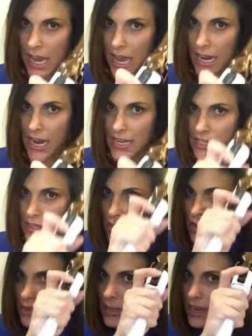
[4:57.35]
And I
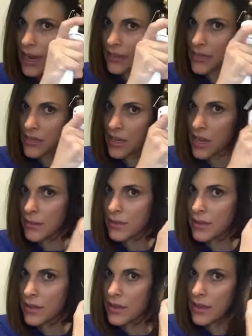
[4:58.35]
start at the
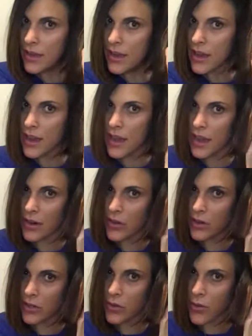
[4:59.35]
top, I
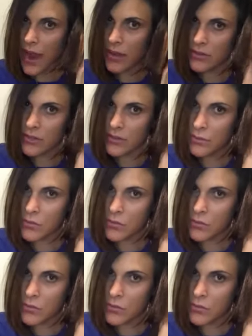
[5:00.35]
curl it around